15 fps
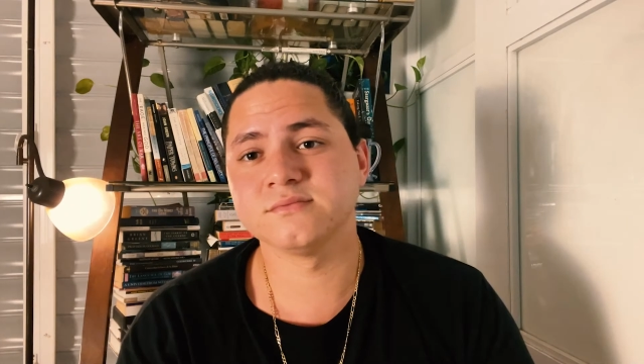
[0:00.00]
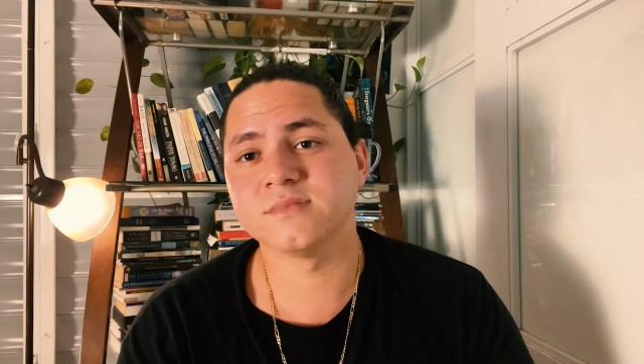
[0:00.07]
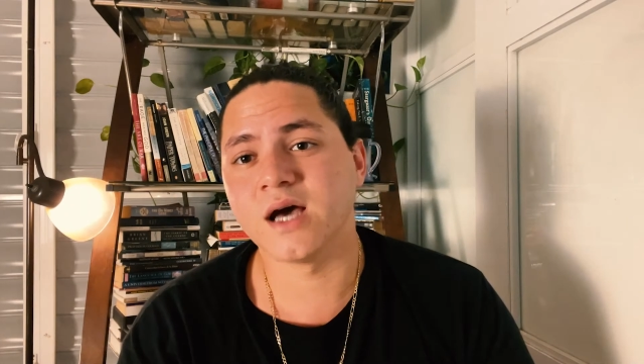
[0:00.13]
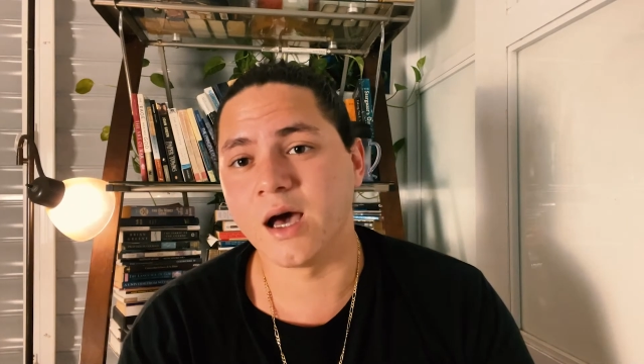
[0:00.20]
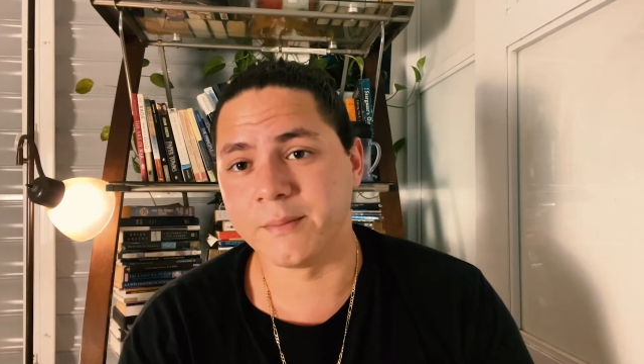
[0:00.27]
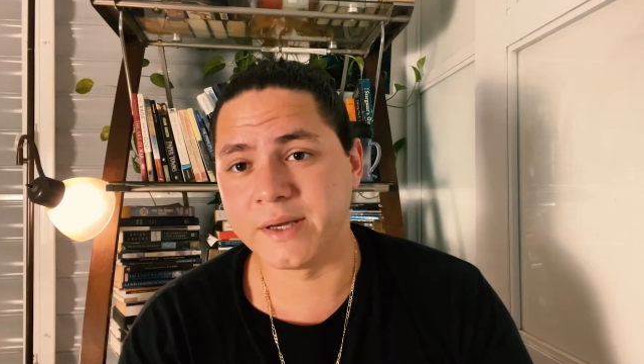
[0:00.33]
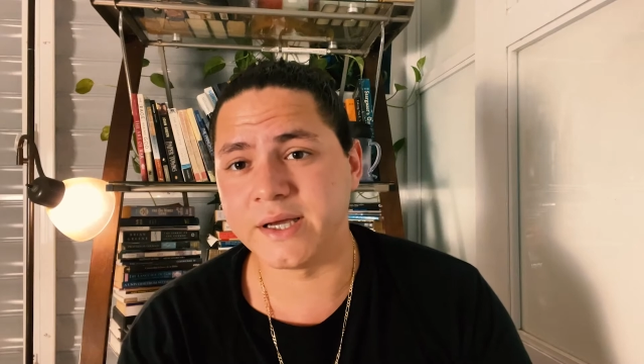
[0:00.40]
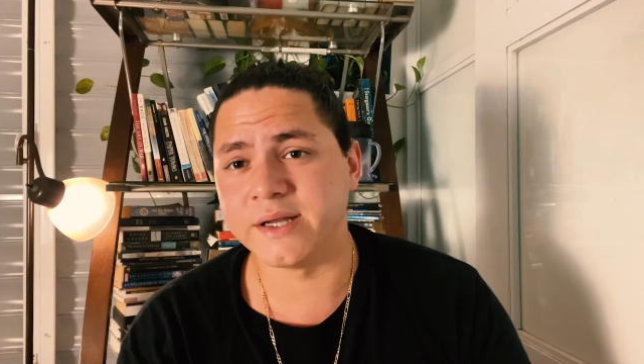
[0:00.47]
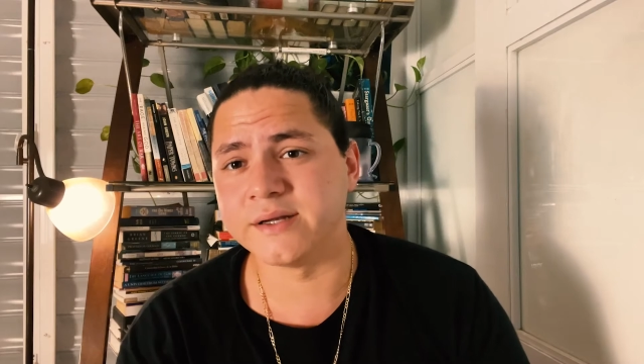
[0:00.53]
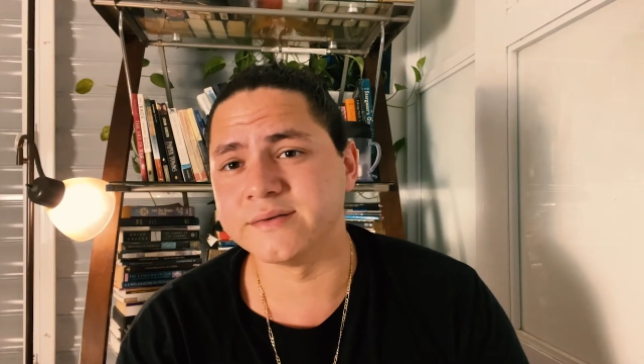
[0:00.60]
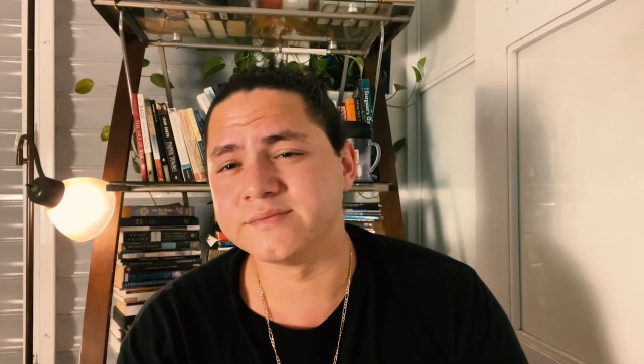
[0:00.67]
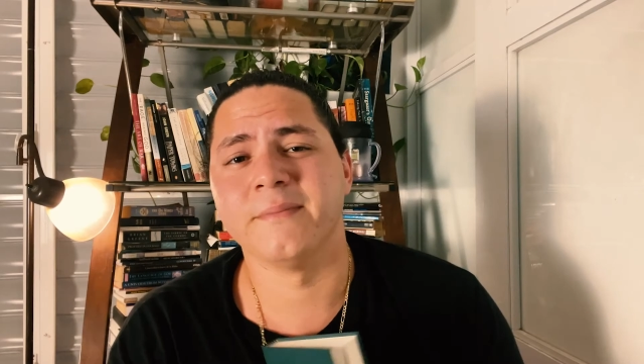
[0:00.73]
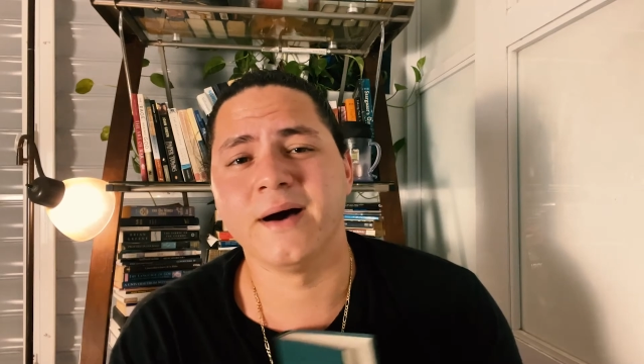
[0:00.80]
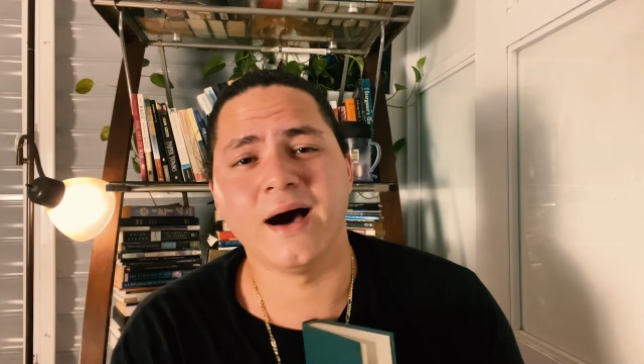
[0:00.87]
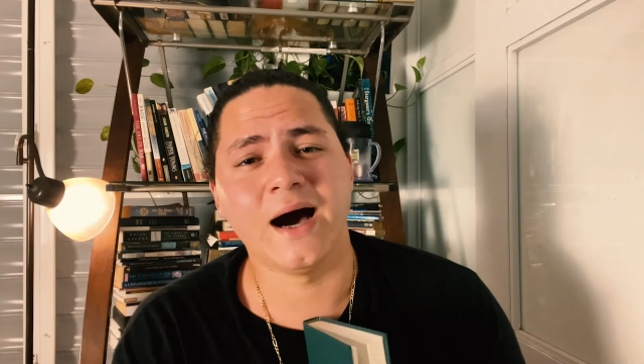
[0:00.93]
I mean,
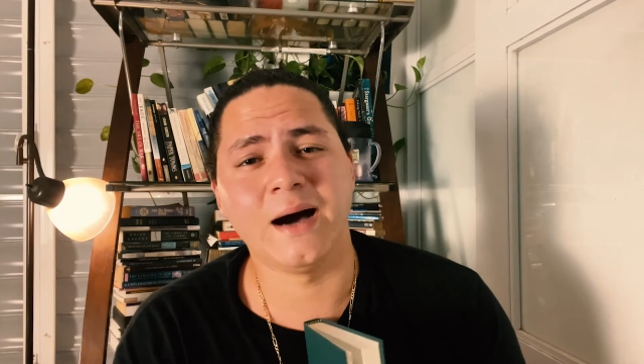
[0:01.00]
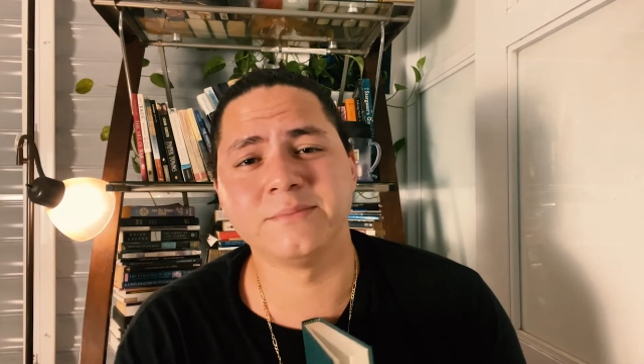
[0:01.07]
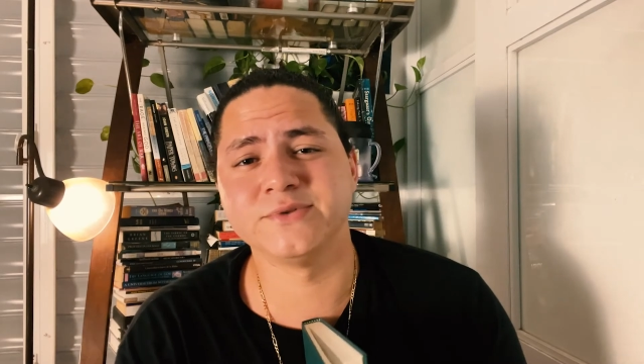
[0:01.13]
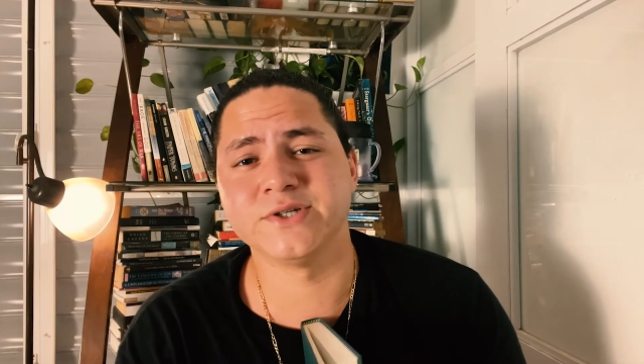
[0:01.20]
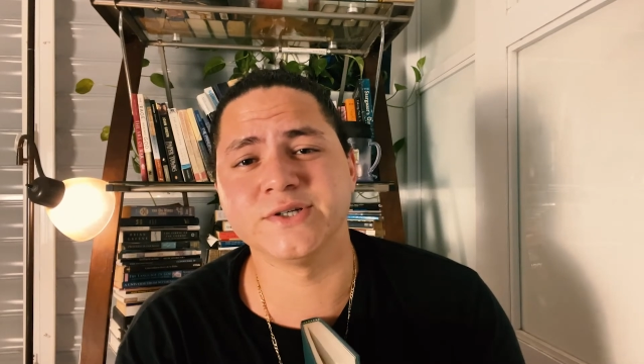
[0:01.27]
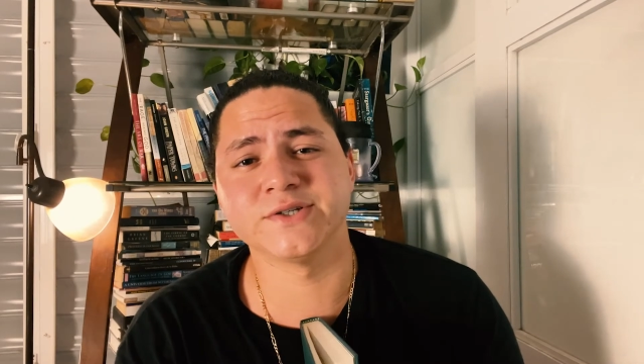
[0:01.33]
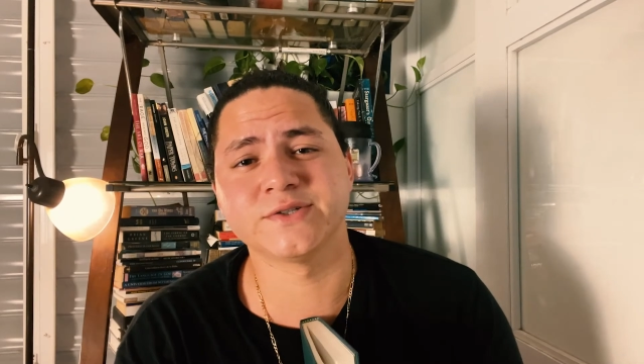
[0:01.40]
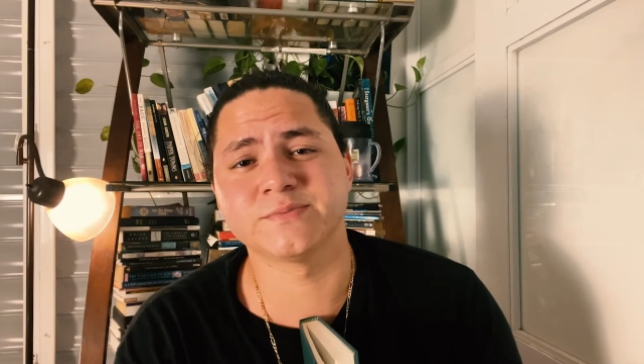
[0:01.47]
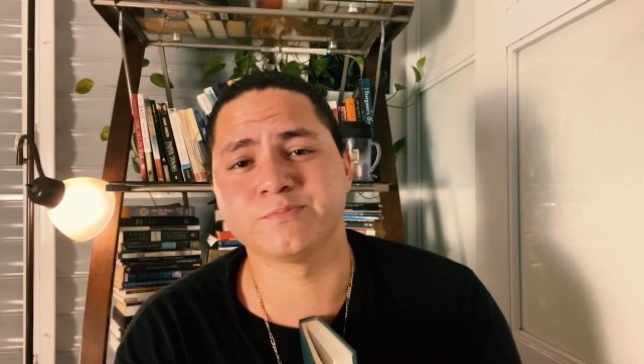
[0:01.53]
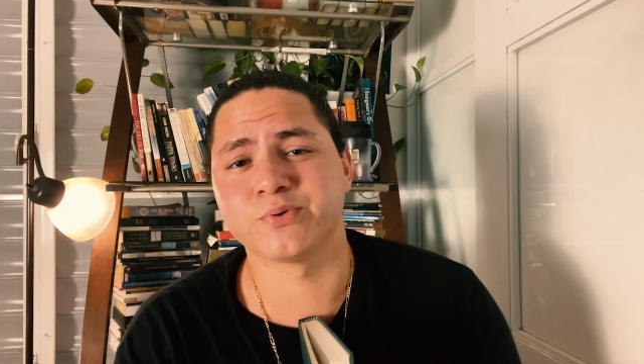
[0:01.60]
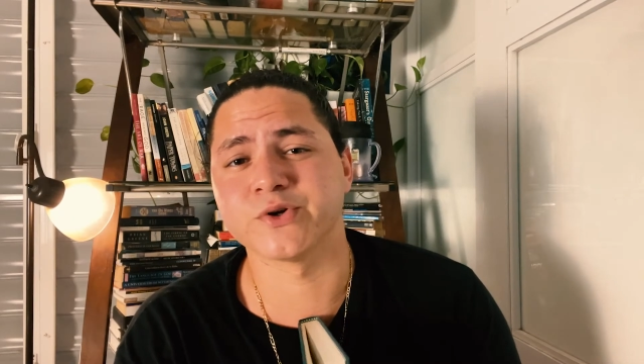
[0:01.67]
I'm just